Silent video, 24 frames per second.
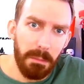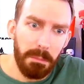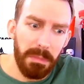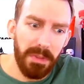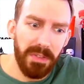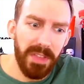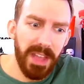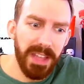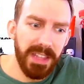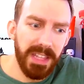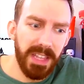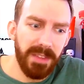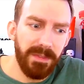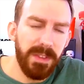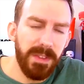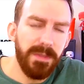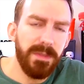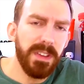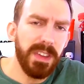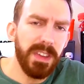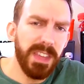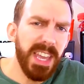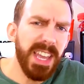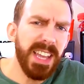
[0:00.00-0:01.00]
But then if
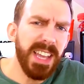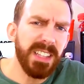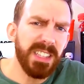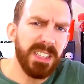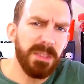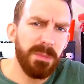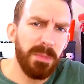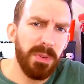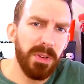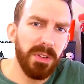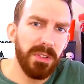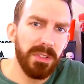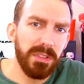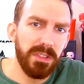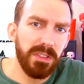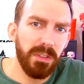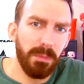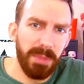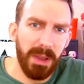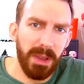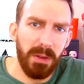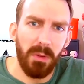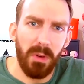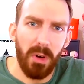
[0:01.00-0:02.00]
you forget to put your
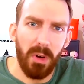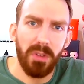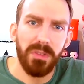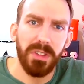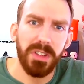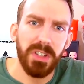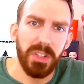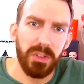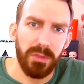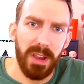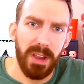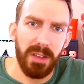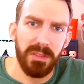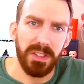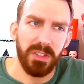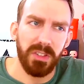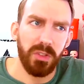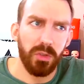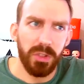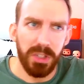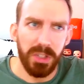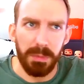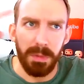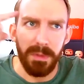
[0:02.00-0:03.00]
belt on those trousers,
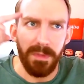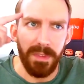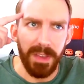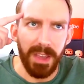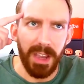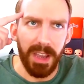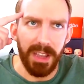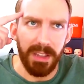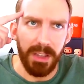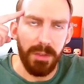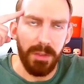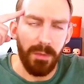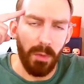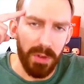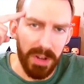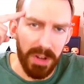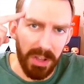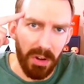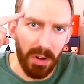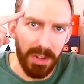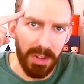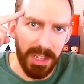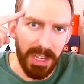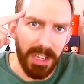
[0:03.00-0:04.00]
you'll just be thinking you've already
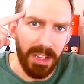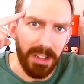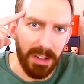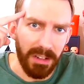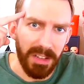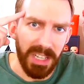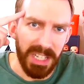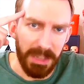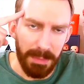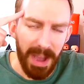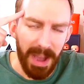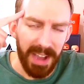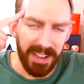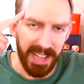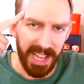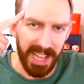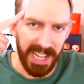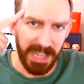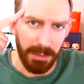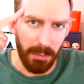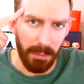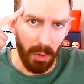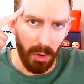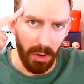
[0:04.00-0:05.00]
got it and you don't need to pack that
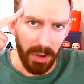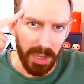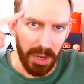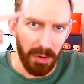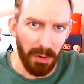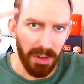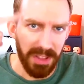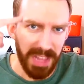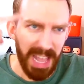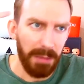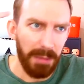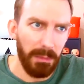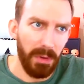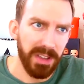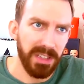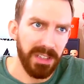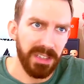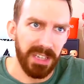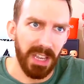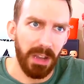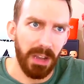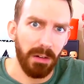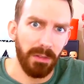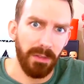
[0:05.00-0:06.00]
anymore. You're in that
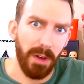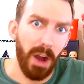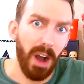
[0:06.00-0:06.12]
mindset of,